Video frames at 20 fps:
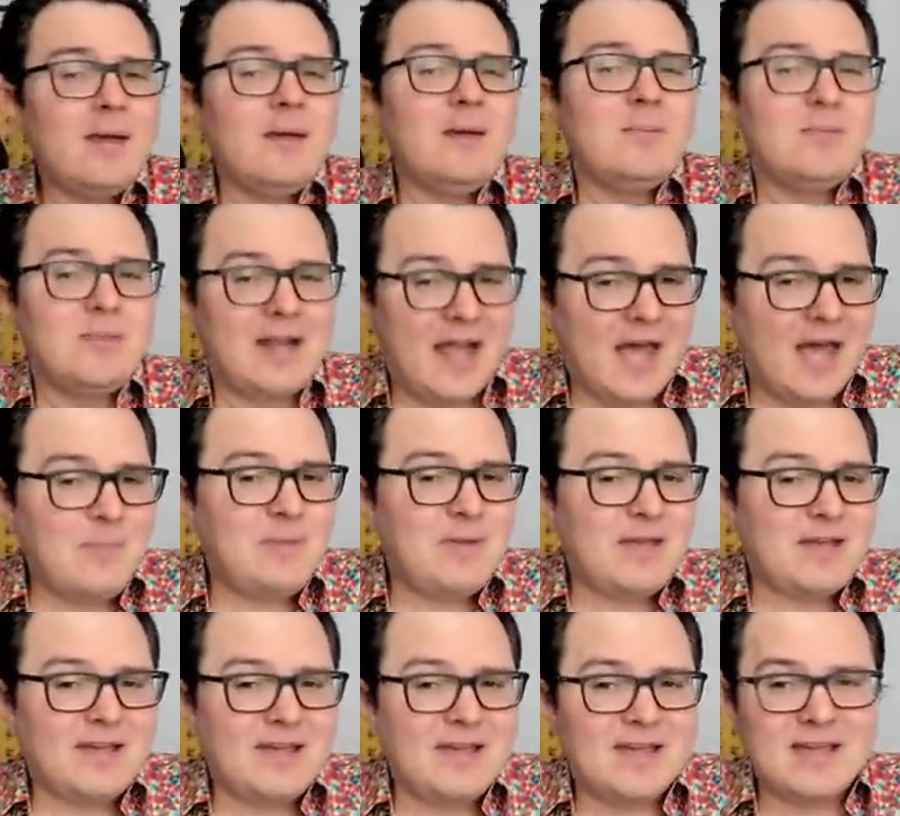But
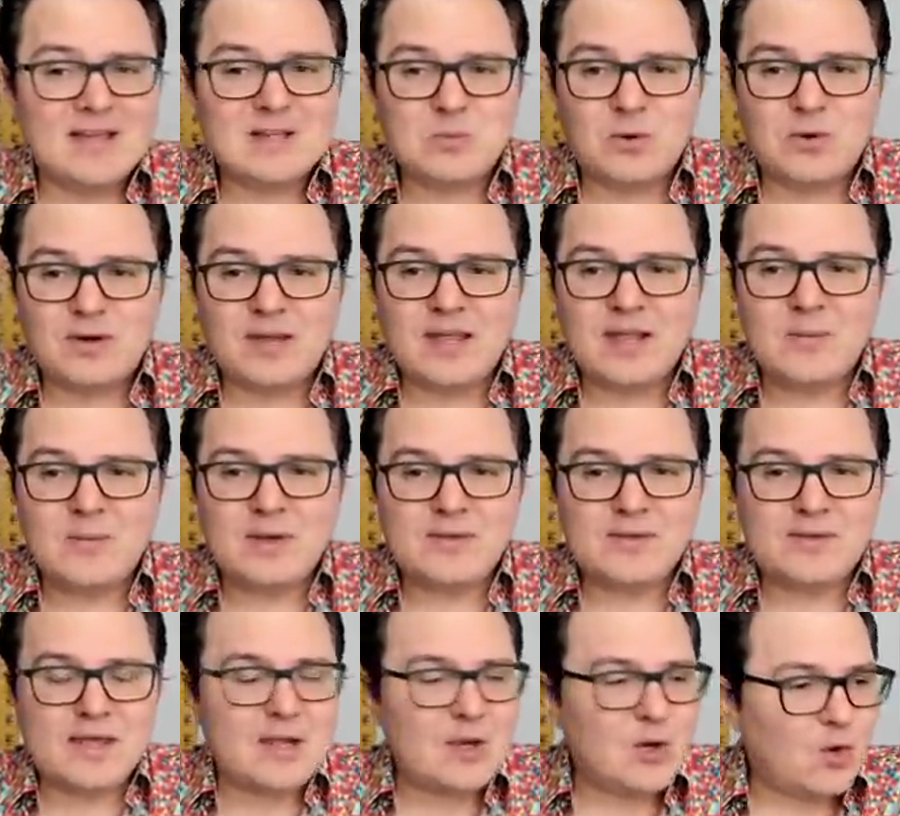EPIK is working with
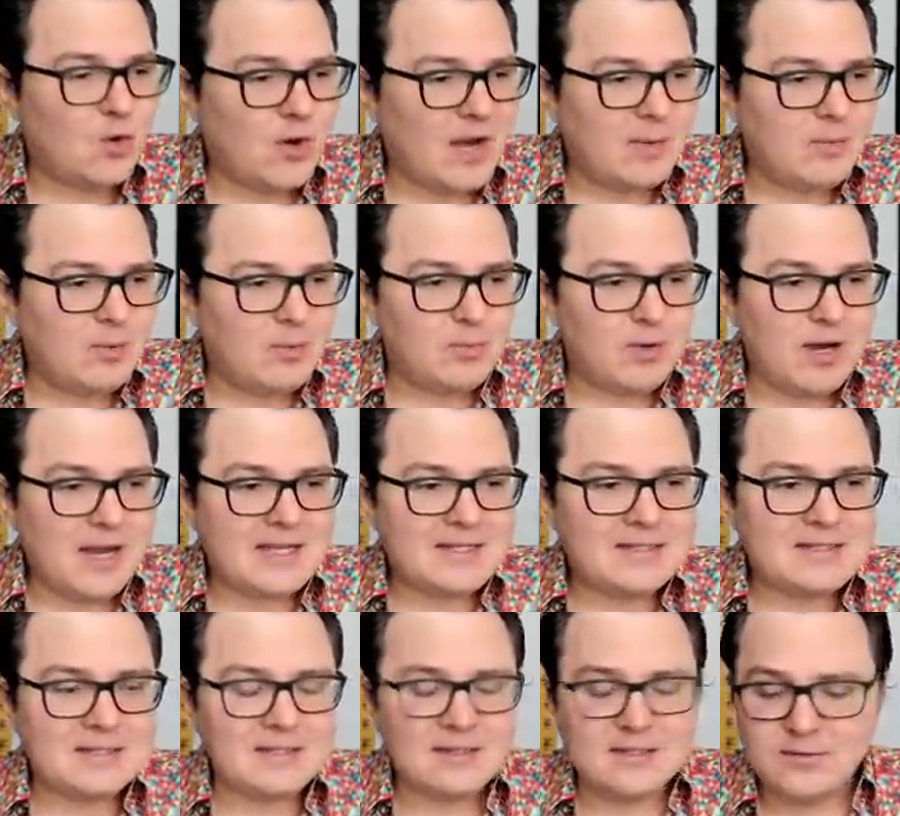incredible brands
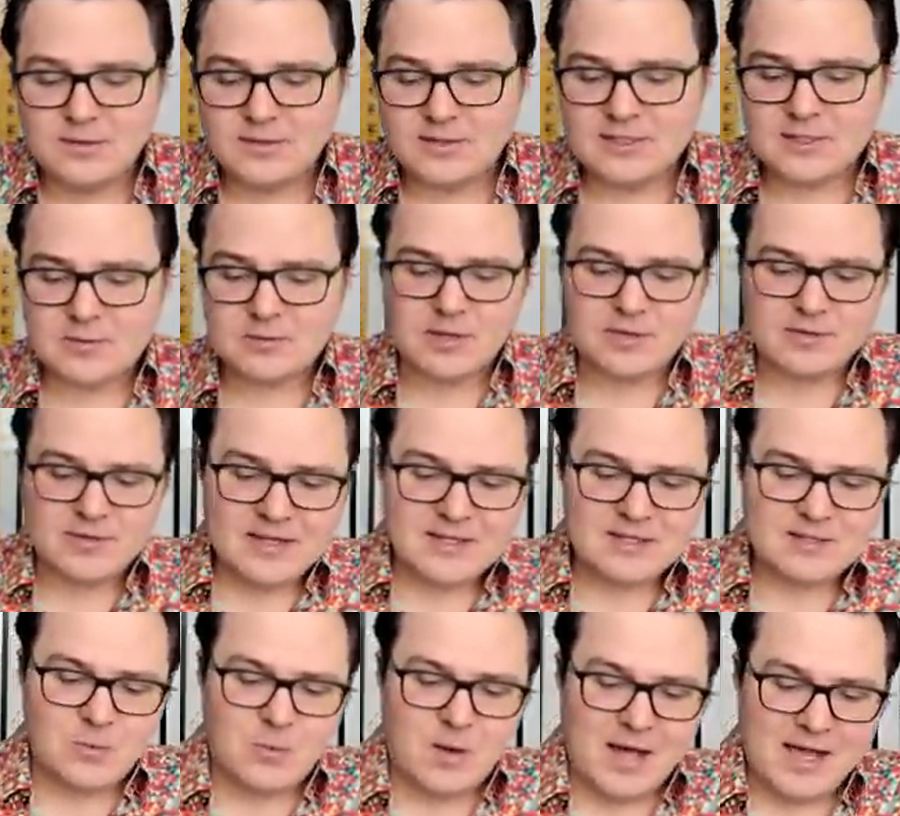to deliver this, which I think is
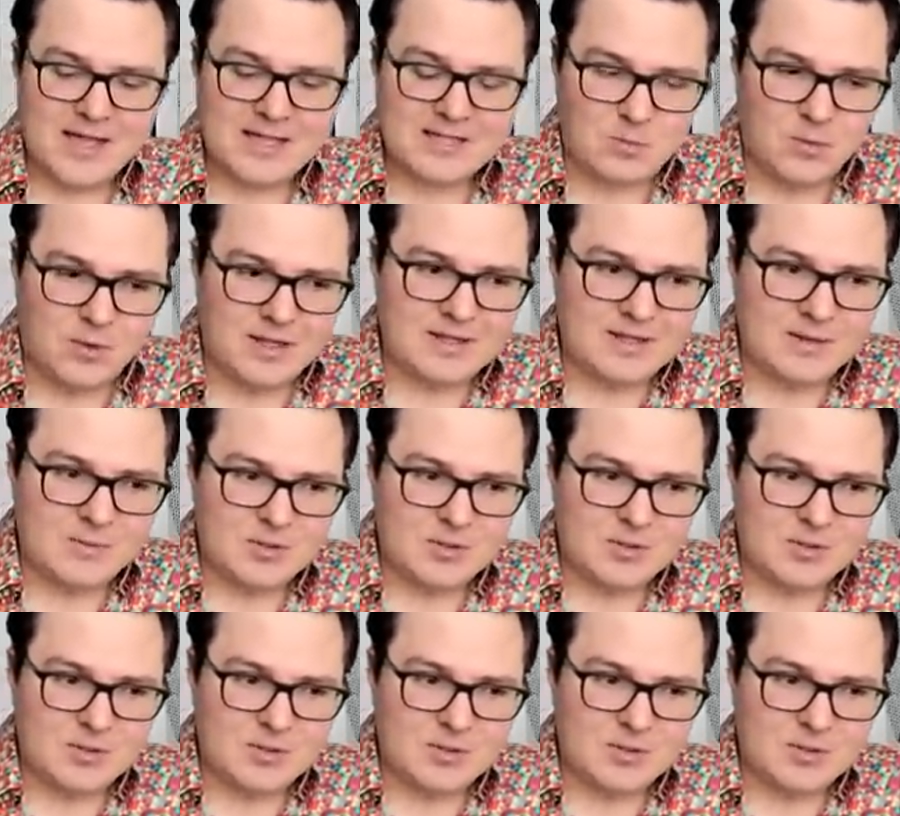why it's one that we